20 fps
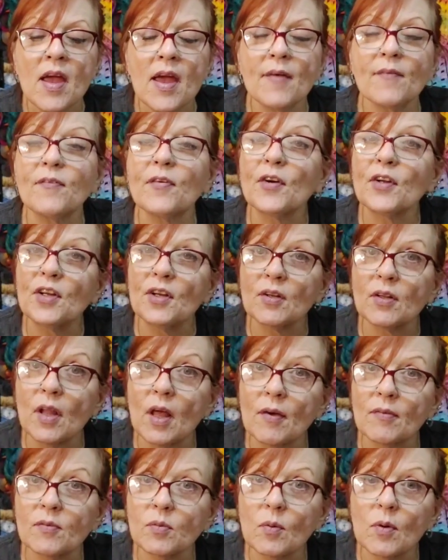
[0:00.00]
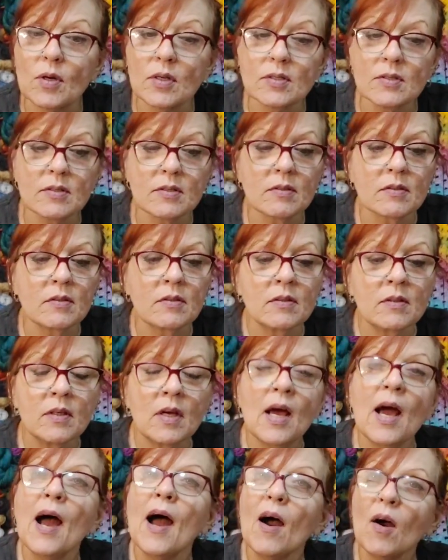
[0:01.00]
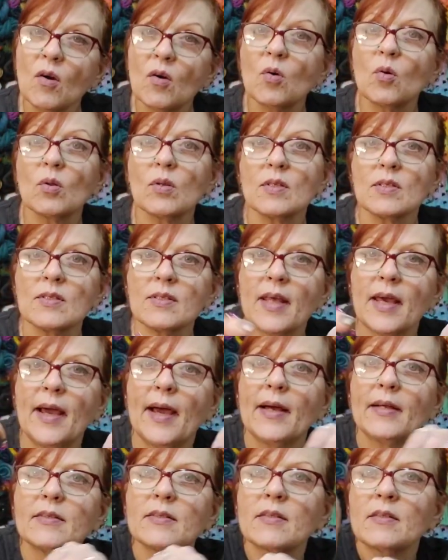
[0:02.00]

and for your loved ones. How cool is that?